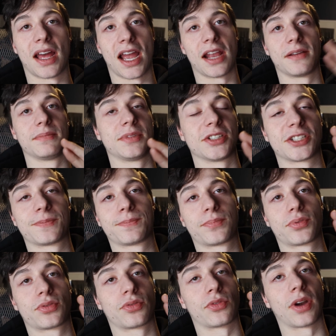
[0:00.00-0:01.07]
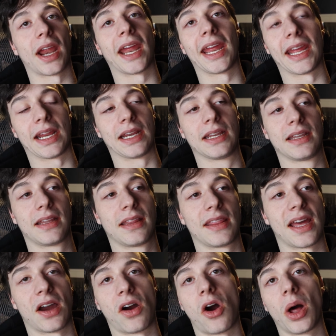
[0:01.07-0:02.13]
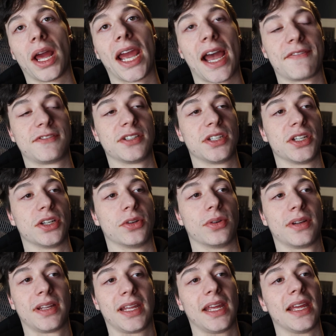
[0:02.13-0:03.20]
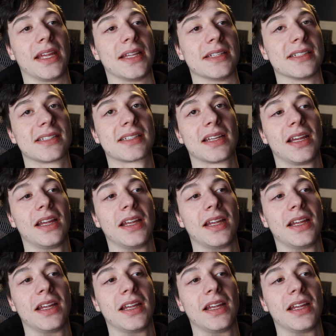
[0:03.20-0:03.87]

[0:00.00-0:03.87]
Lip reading: I am just praying that all I have to do is